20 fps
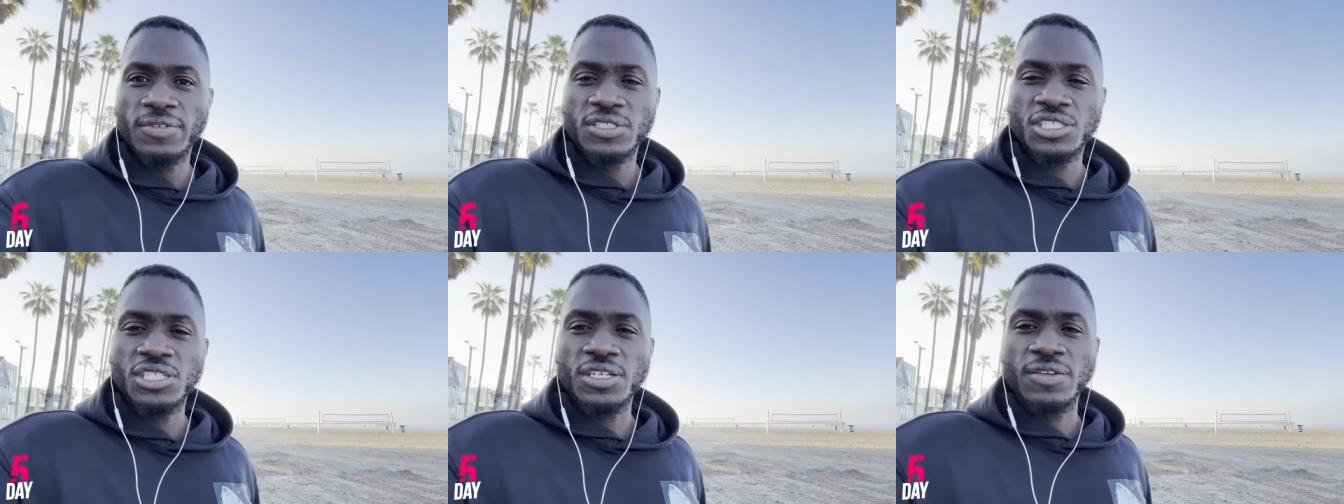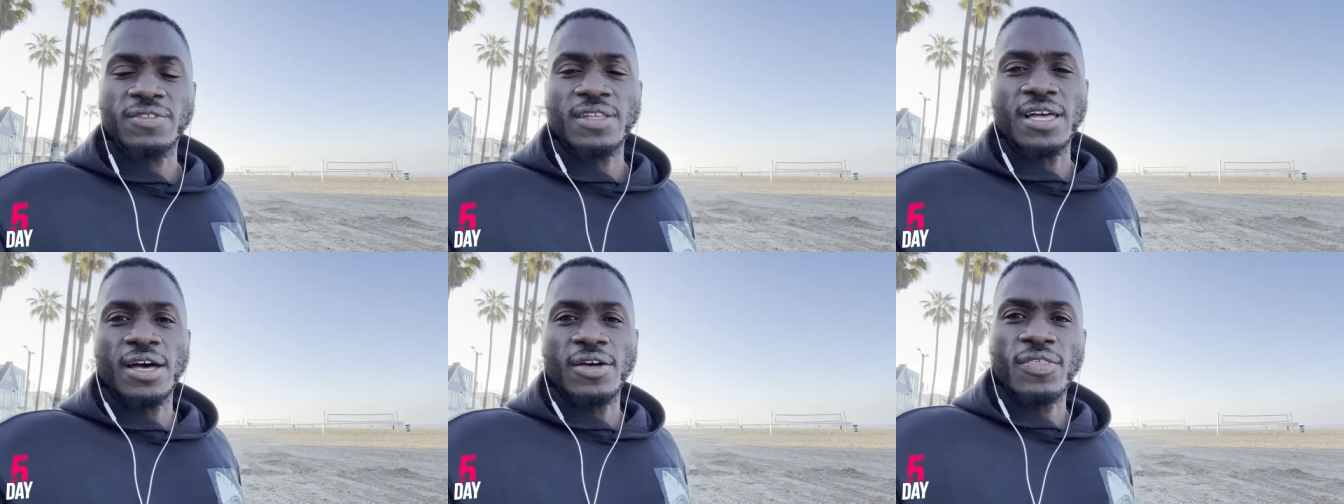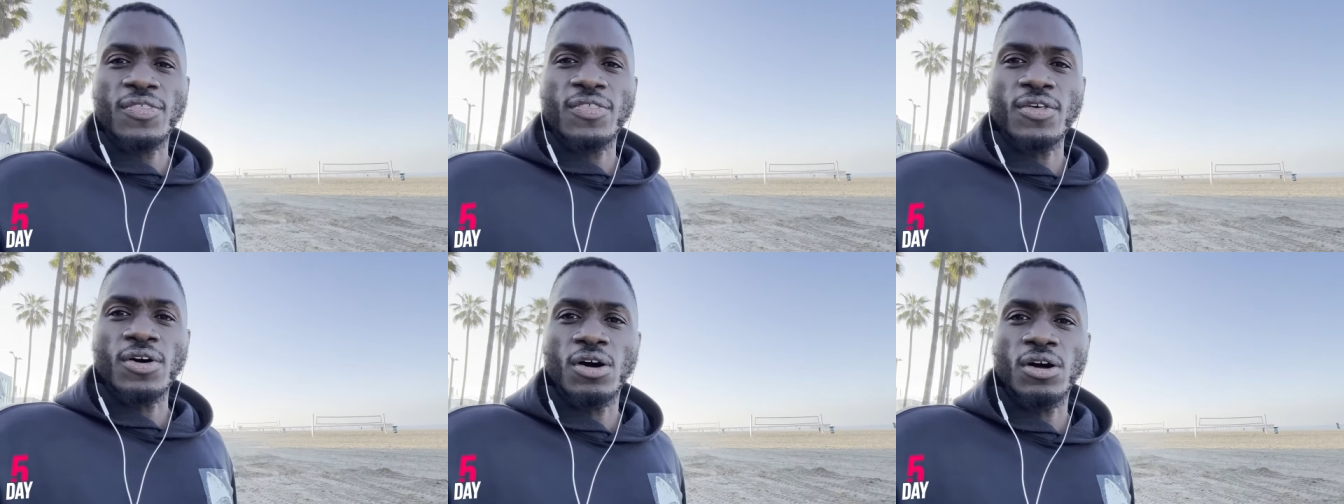shift our
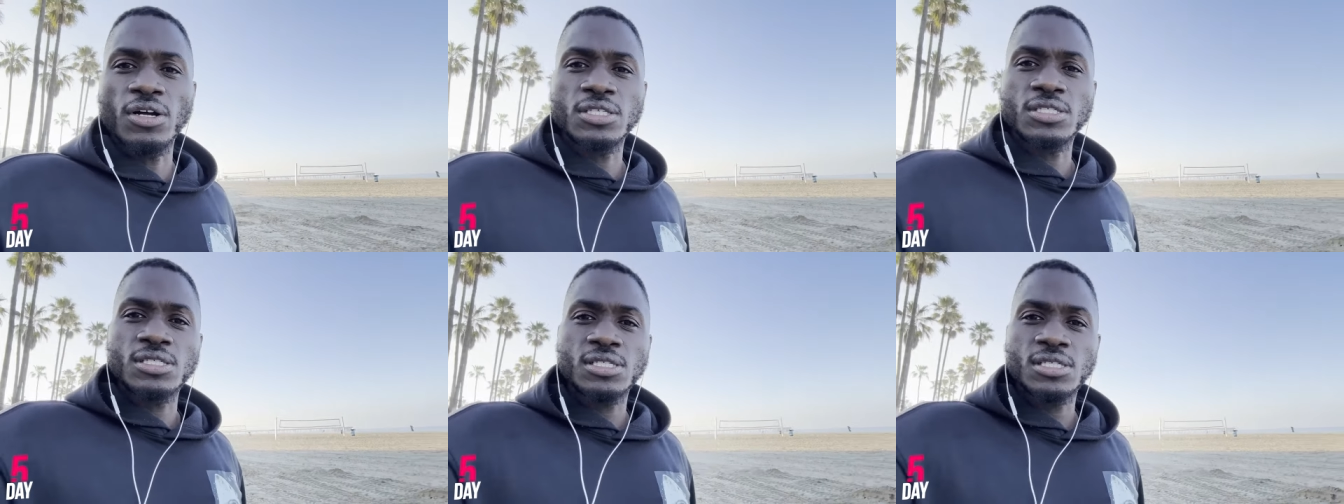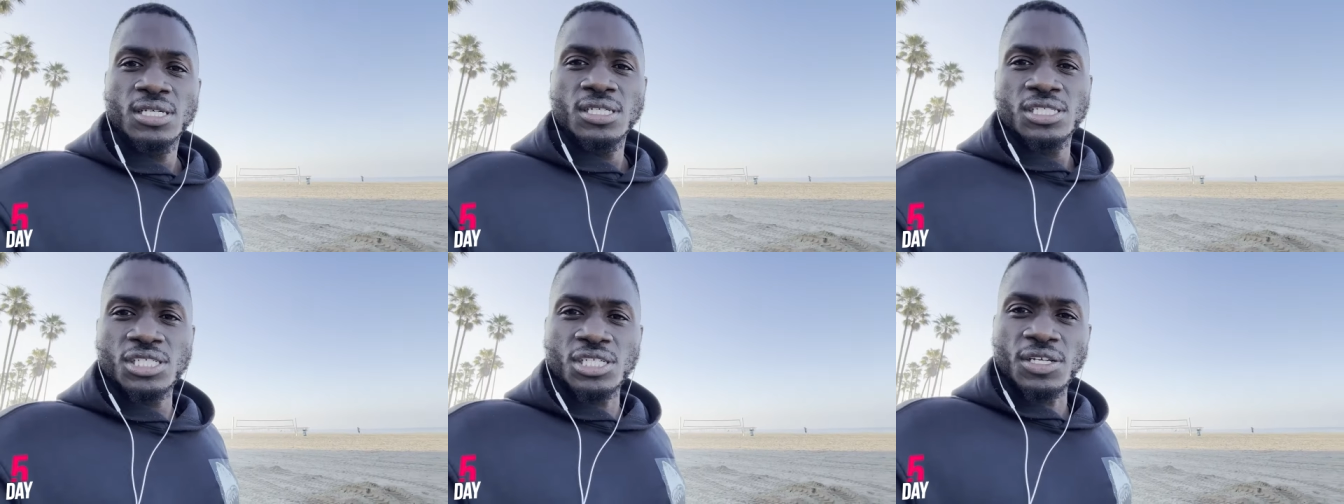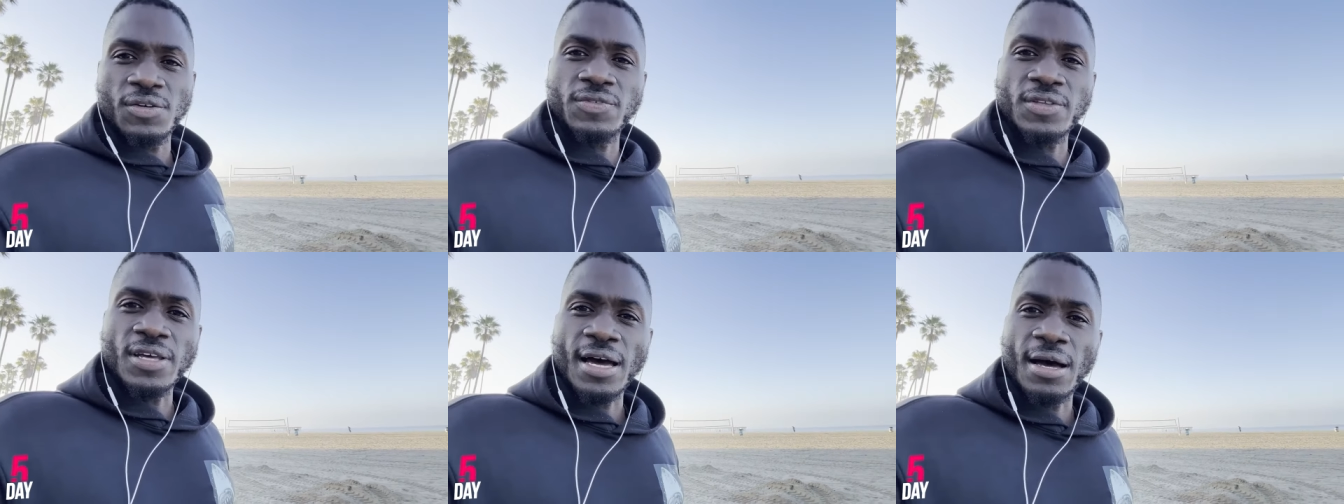thoughts,
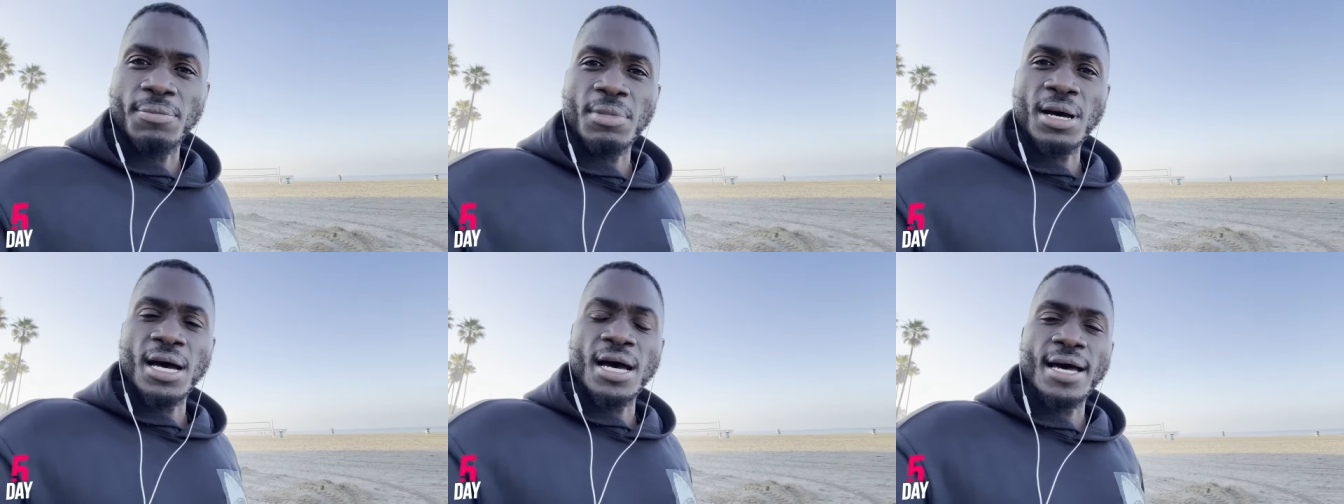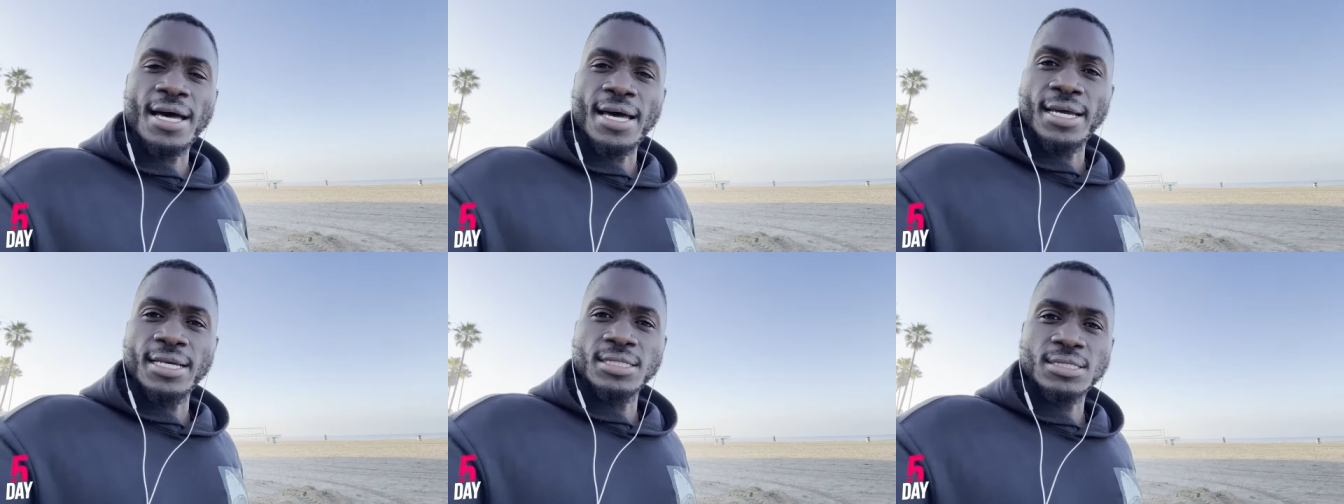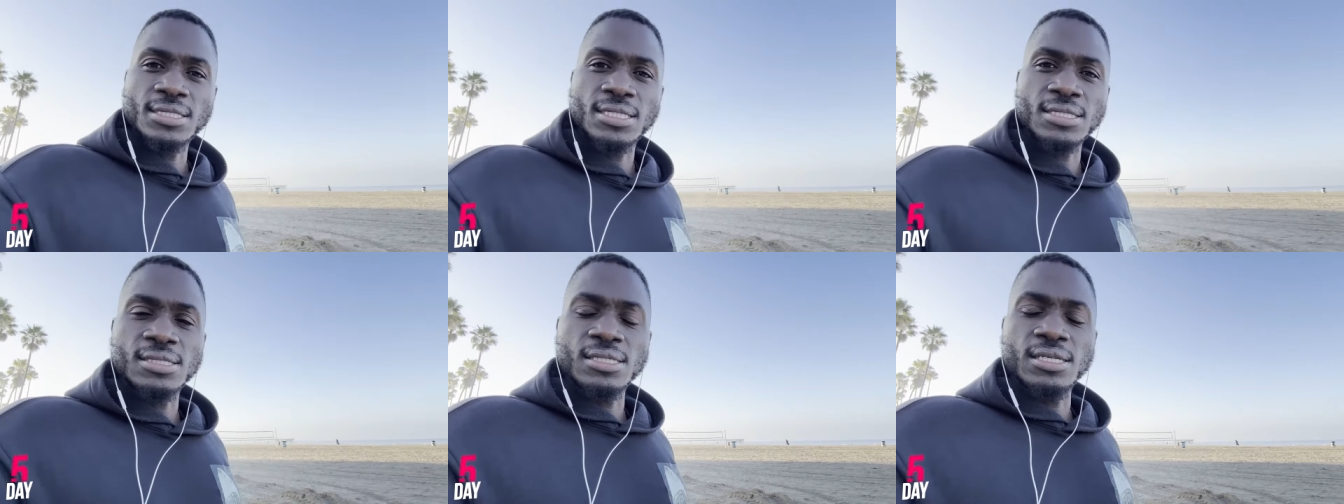shift our
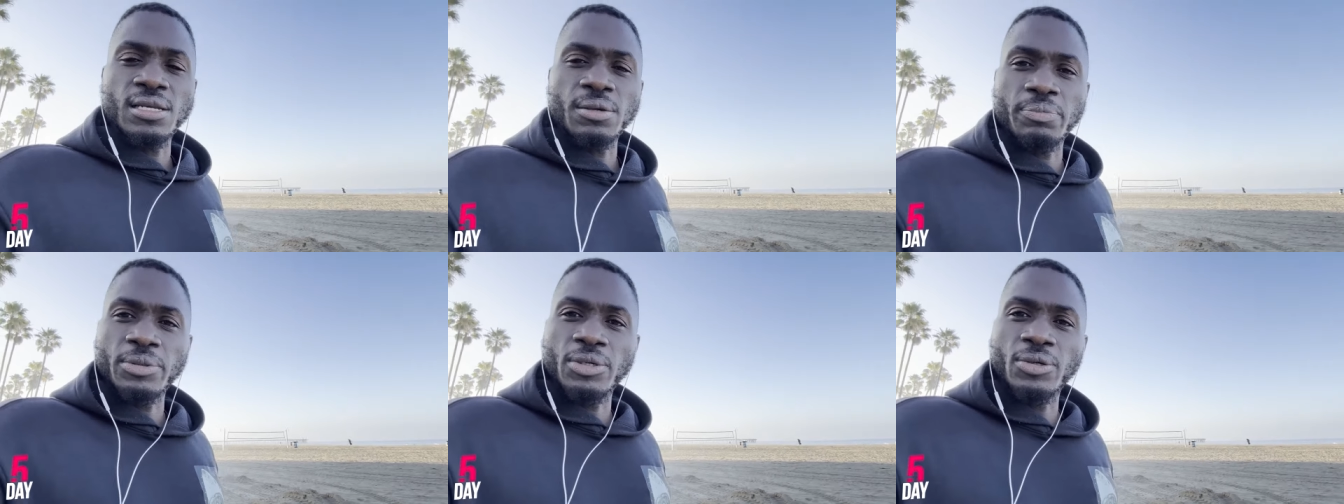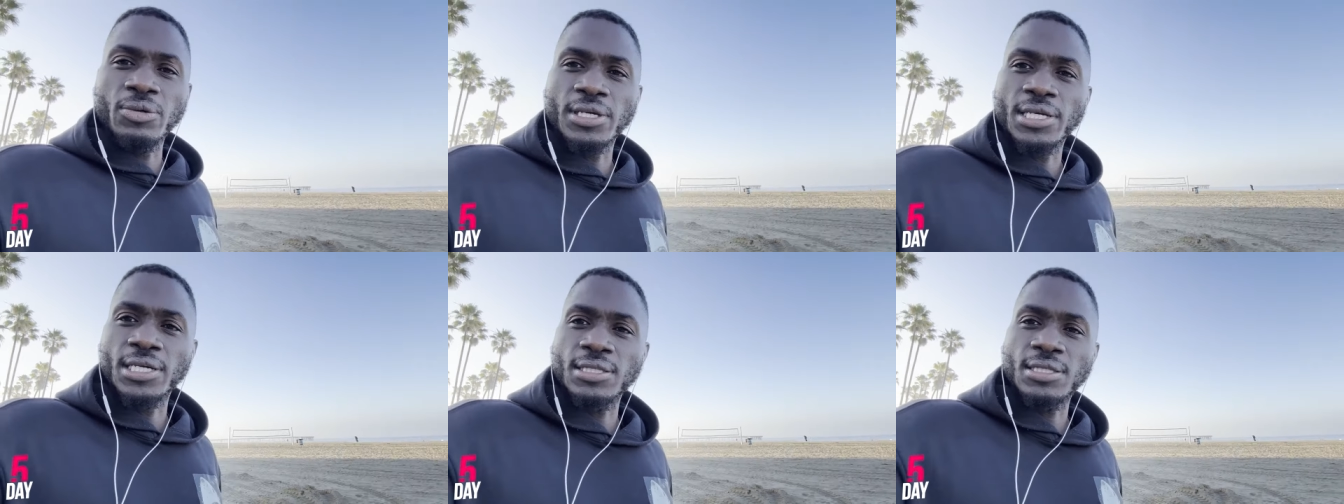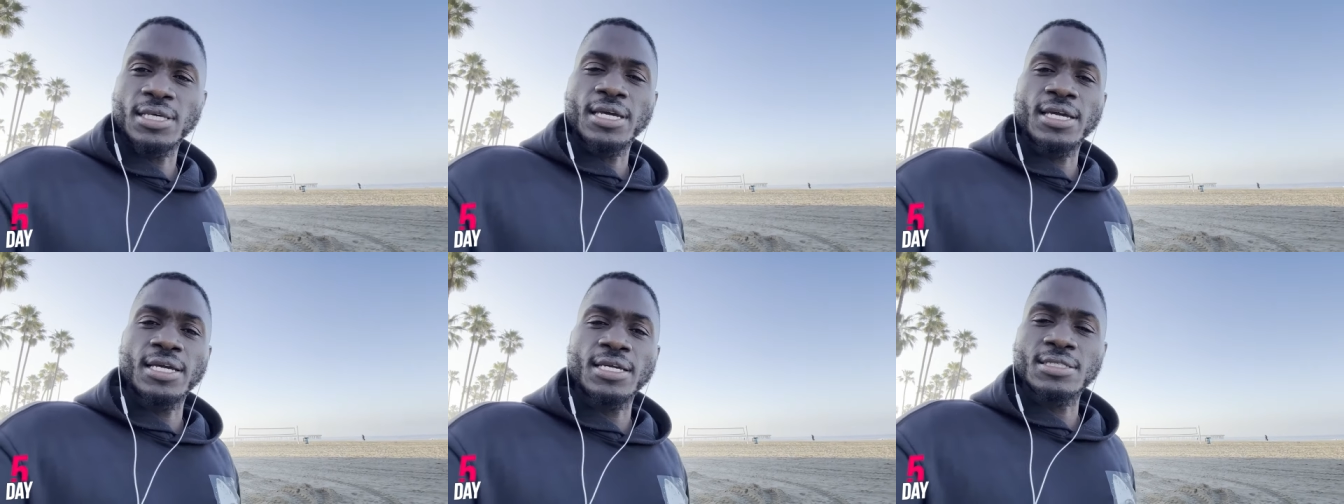minds to see the beauty in
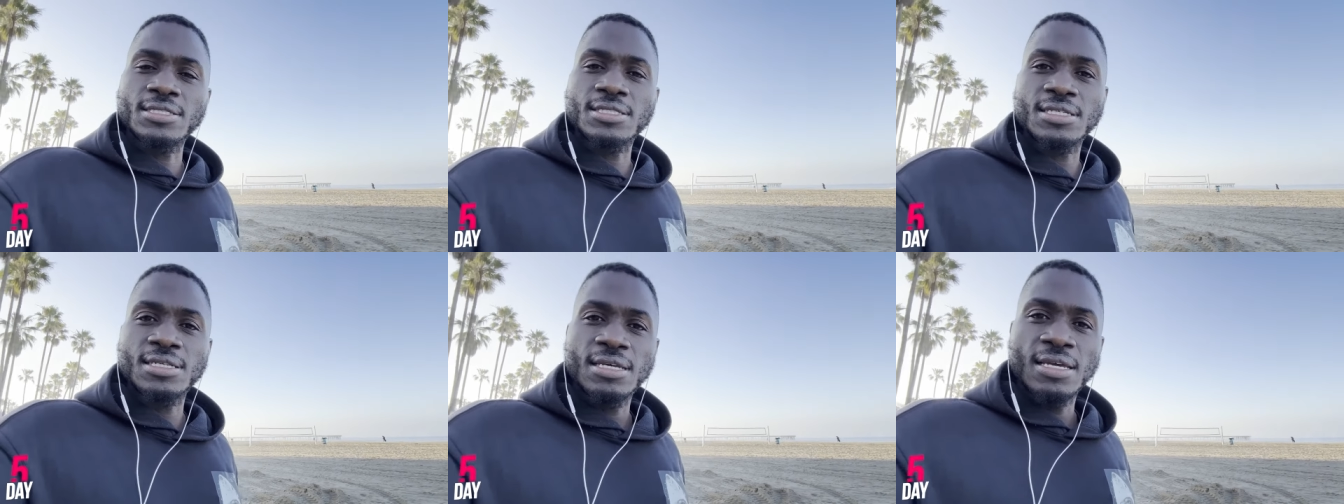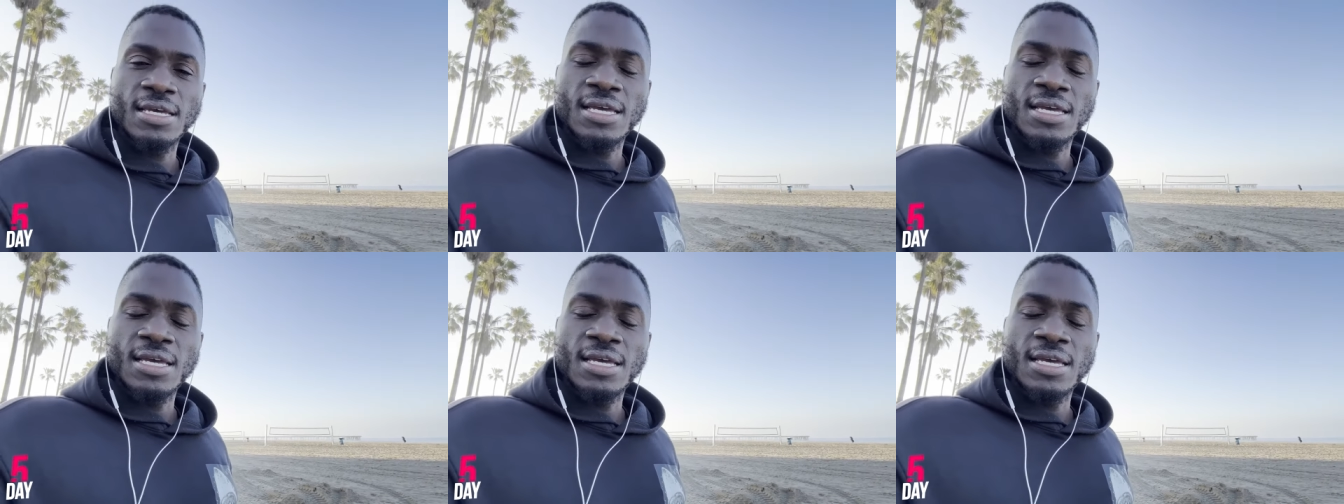things.